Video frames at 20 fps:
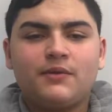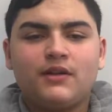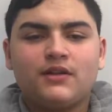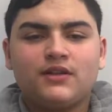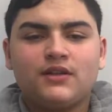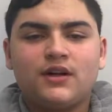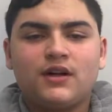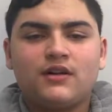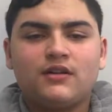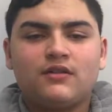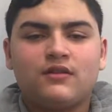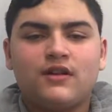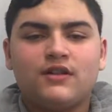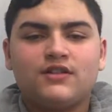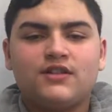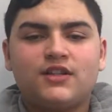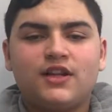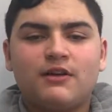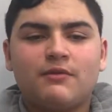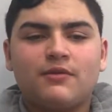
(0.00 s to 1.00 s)
Maldonado, and
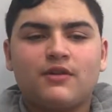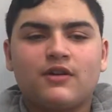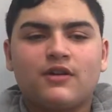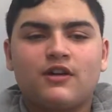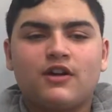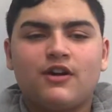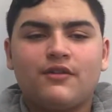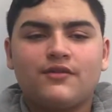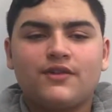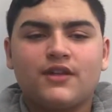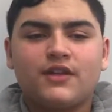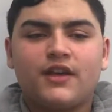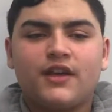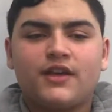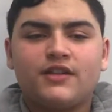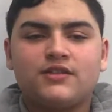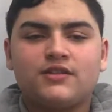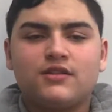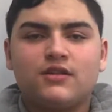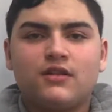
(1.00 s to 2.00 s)
tonight we're going to uncover the
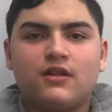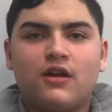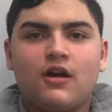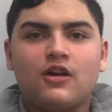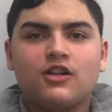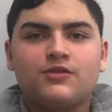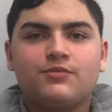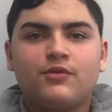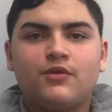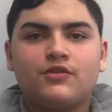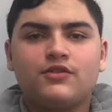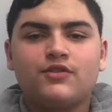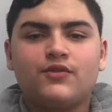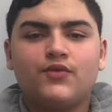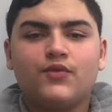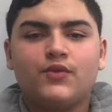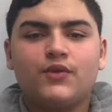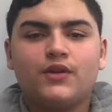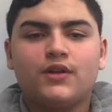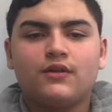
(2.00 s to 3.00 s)
case of the Lost Boys of
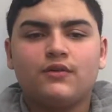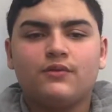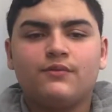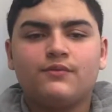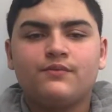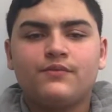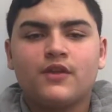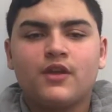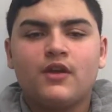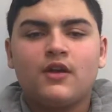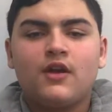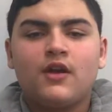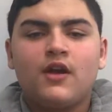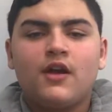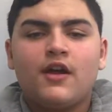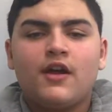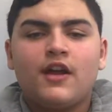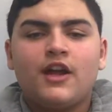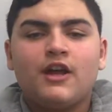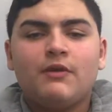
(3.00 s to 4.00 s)
Ueno.
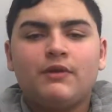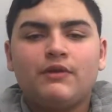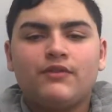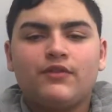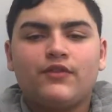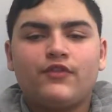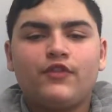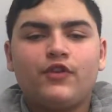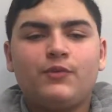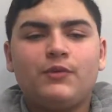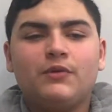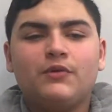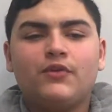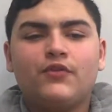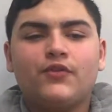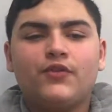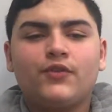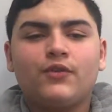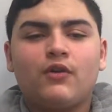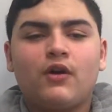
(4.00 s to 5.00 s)
Here we have a few people
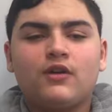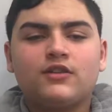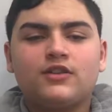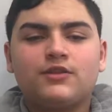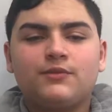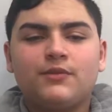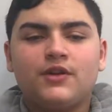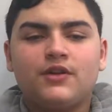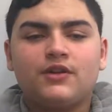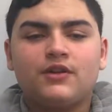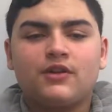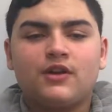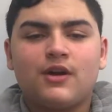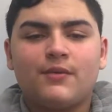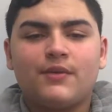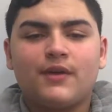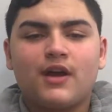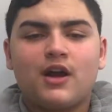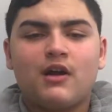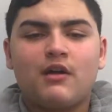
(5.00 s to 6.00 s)
for you all to meet in the
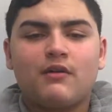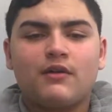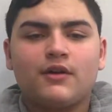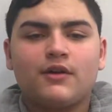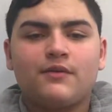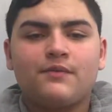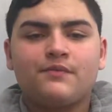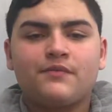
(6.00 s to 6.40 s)
coming hour.